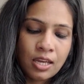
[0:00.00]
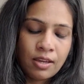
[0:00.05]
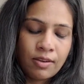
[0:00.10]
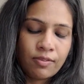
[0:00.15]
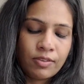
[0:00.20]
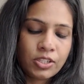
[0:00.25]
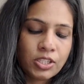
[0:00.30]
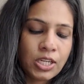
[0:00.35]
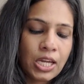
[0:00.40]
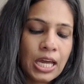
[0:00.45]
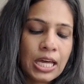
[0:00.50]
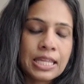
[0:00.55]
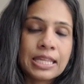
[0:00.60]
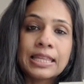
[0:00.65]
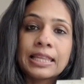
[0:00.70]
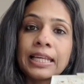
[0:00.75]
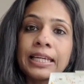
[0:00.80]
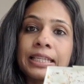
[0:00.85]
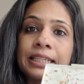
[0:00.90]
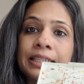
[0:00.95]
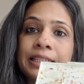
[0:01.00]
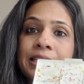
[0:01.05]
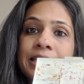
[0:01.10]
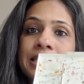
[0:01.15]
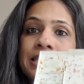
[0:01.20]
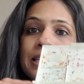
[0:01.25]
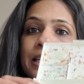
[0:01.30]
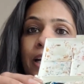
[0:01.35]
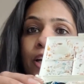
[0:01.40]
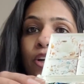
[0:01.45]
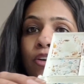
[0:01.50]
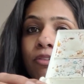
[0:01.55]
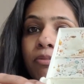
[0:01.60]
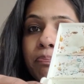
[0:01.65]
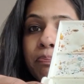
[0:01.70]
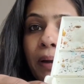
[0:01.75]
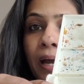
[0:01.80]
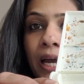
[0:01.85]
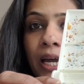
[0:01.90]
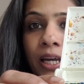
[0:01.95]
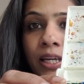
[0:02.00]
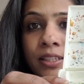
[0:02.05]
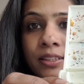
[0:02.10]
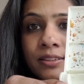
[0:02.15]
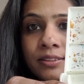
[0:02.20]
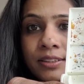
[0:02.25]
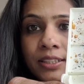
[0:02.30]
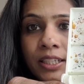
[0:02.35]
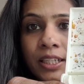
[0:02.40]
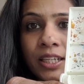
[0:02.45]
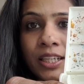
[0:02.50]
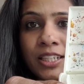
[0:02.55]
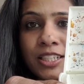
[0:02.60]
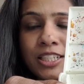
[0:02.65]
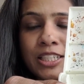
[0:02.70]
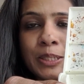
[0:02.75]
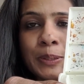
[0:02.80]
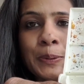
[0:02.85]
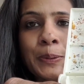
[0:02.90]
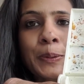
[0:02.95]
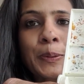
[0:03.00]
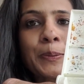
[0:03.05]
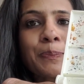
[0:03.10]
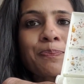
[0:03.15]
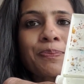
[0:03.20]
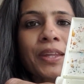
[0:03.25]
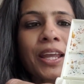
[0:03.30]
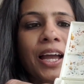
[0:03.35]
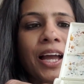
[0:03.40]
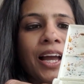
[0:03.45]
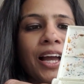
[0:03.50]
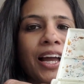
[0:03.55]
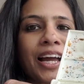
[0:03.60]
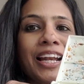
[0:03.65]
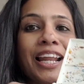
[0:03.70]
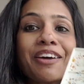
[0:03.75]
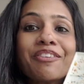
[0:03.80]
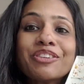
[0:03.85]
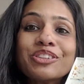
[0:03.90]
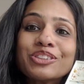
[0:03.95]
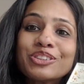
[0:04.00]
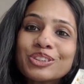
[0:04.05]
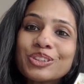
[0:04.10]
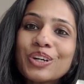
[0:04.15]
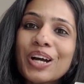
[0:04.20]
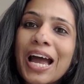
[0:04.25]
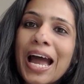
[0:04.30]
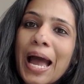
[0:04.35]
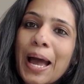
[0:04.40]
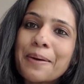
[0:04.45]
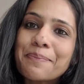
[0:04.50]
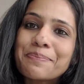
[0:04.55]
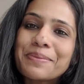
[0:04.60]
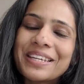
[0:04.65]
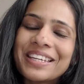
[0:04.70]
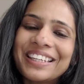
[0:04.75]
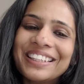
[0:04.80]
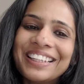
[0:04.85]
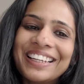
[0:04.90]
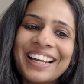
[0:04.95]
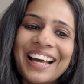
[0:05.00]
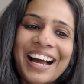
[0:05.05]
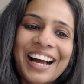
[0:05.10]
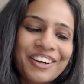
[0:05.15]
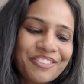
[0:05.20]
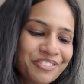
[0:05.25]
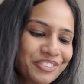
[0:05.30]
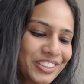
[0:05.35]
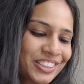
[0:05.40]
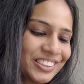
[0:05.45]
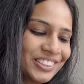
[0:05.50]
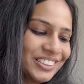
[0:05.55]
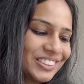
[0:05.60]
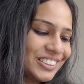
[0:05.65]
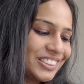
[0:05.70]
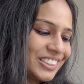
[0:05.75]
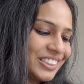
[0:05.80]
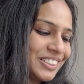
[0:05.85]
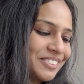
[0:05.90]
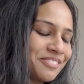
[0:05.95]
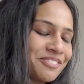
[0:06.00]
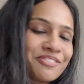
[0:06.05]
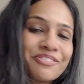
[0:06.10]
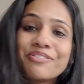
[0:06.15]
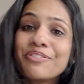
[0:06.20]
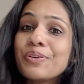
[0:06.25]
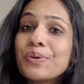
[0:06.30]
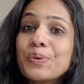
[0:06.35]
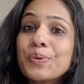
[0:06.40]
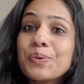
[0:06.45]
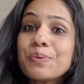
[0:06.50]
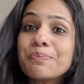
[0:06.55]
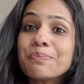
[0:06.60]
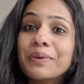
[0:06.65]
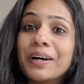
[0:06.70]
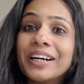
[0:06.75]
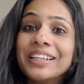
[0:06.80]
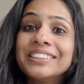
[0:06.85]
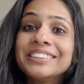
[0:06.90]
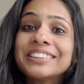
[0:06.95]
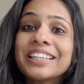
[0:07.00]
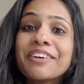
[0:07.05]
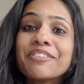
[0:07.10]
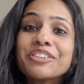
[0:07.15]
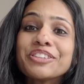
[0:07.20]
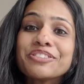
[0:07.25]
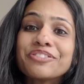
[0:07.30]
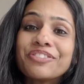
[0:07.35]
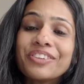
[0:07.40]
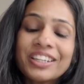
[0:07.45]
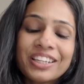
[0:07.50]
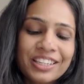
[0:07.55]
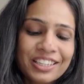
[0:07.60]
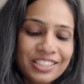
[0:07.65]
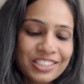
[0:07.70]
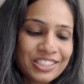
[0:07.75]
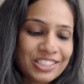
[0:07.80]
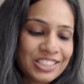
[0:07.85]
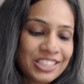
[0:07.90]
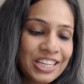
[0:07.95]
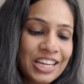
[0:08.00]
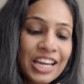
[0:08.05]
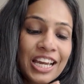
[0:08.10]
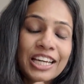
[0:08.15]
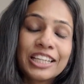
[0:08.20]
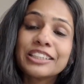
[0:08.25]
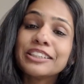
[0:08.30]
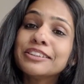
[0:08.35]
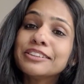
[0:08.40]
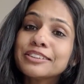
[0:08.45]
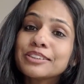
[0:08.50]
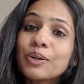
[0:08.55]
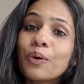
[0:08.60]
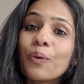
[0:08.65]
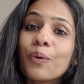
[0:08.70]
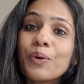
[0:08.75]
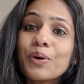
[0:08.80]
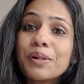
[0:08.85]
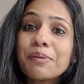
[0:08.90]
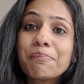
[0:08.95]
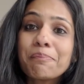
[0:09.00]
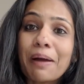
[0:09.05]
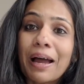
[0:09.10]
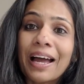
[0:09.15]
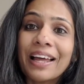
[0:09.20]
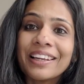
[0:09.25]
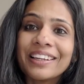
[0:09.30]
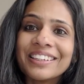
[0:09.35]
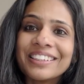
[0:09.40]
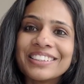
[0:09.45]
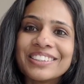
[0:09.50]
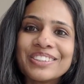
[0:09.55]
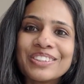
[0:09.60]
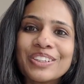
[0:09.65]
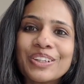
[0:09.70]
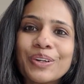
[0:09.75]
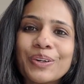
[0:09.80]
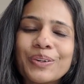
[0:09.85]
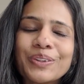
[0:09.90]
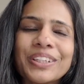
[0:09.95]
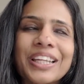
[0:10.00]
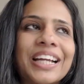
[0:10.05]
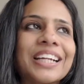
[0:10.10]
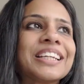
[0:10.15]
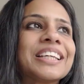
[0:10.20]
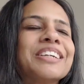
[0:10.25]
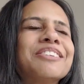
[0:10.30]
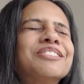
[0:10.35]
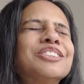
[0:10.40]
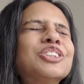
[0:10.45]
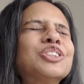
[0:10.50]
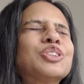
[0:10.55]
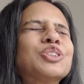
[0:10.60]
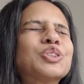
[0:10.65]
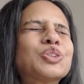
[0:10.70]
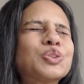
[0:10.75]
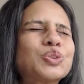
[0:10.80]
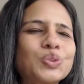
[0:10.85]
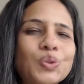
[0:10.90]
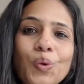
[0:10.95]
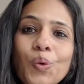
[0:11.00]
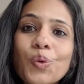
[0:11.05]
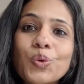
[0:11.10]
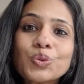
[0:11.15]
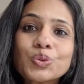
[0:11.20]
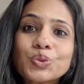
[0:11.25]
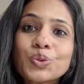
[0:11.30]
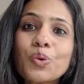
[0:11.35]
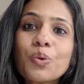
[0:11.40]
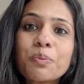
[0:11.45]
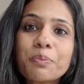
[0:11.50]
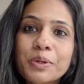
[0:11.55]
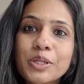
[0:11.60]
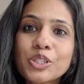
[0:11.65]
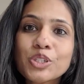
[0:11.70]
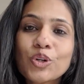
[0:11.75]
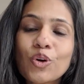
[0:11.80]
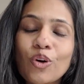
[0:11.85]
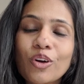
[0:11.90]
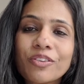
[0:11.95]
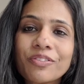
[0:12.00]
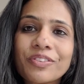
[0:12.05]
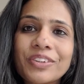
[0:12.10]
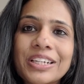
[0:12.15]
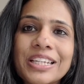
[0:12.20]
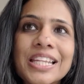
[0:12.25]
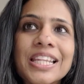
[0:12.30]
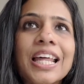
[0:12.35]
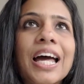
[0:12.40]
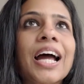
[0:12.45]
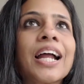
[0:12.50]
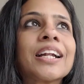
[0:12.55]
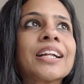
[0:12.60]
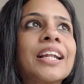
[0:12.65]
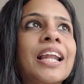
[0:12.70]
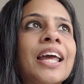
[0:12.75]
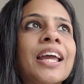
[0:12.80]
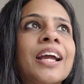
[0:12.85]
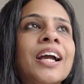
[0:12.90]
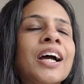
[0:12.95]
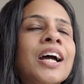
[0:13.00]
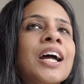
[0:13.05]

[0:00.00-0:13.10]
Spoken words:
which has like these kind of pans in it. And I was so happy that after a few months I was finished this whole palette. You know, that gives us so much confidence, and like